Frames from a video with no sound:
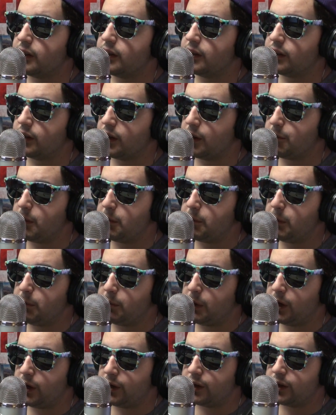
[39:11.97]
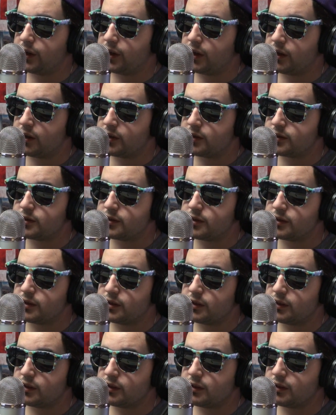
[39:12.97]
Come on my podcast.
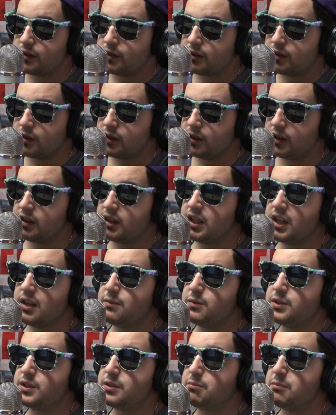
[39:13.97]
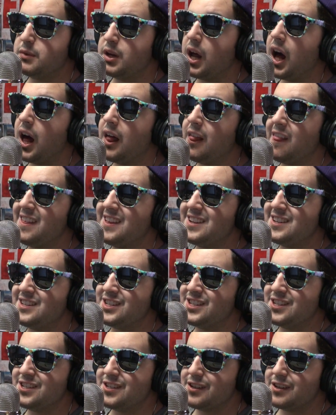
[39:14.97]
Give some
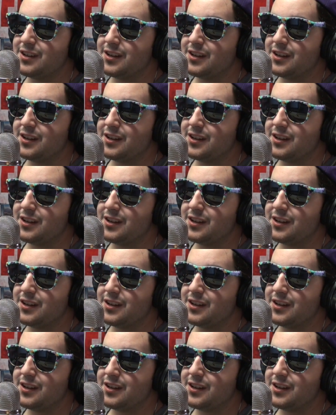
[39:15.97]
knowledge